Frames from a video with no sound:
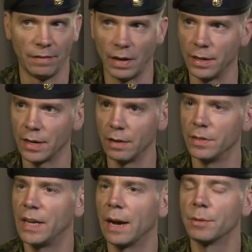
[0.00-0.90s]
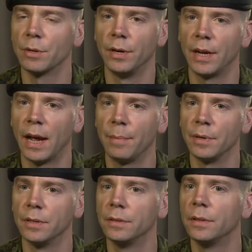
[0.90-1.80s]
any kind of attack was going to
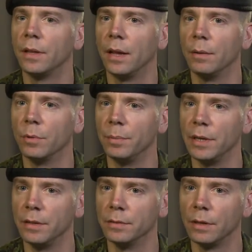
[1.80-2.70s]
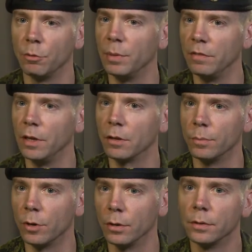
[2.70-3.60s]
happen, then it would be
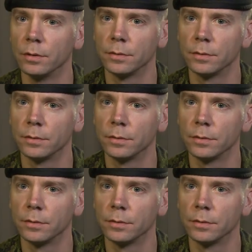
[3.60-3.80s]
vehicle borne.